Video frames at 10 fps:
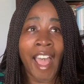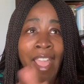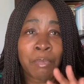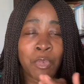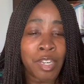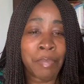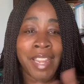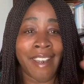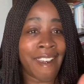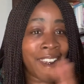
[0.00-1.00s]
I'm going to
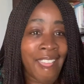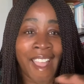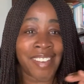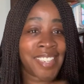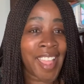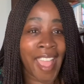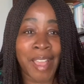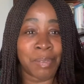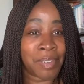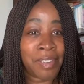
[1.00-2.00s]
be knocked
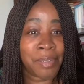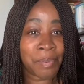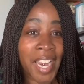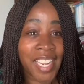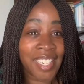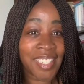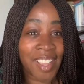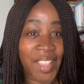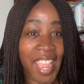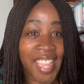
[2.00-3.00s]
out, right?
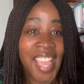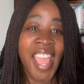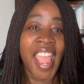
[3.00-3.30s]
Okay?